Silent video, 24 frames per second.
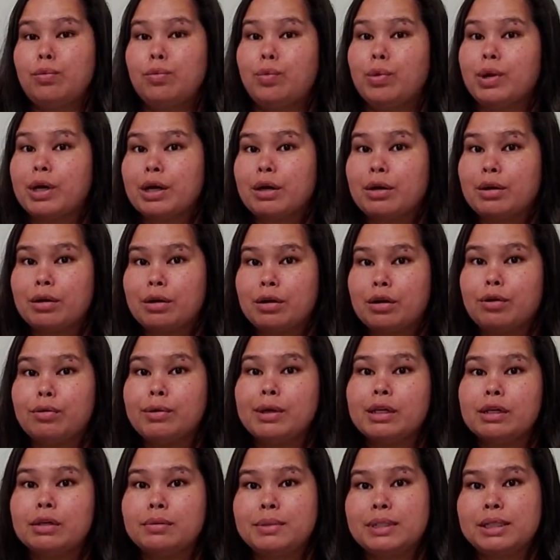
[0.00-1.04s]
where
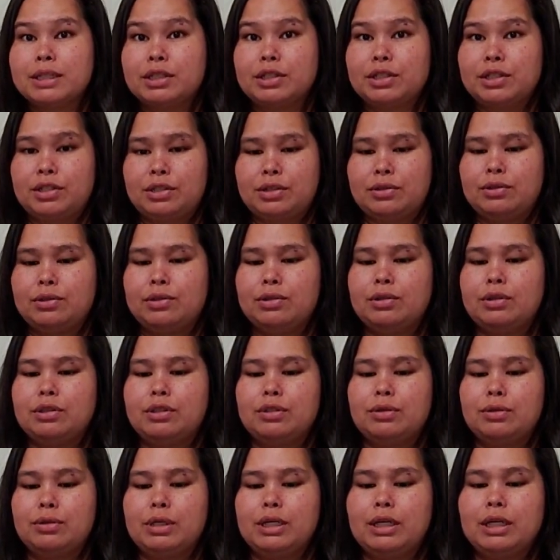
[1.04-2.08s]
curriculum is concerned,
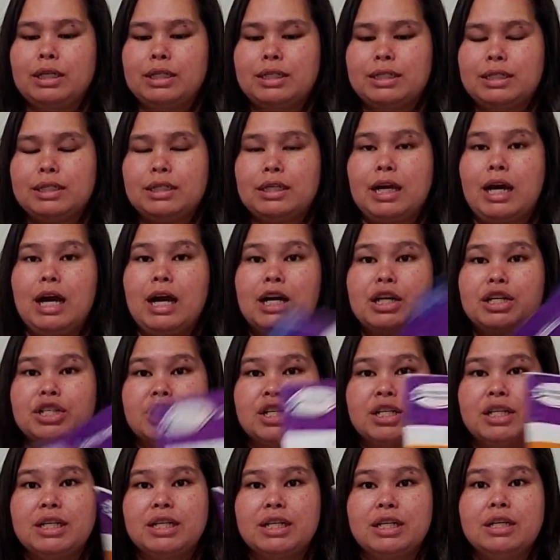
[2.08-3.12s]
it's
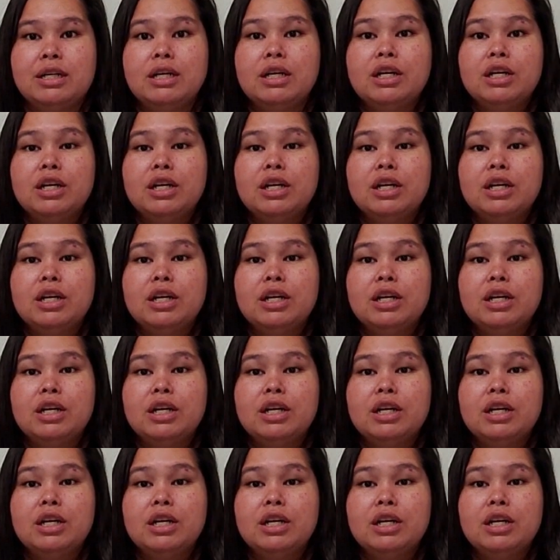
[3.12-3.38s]
actually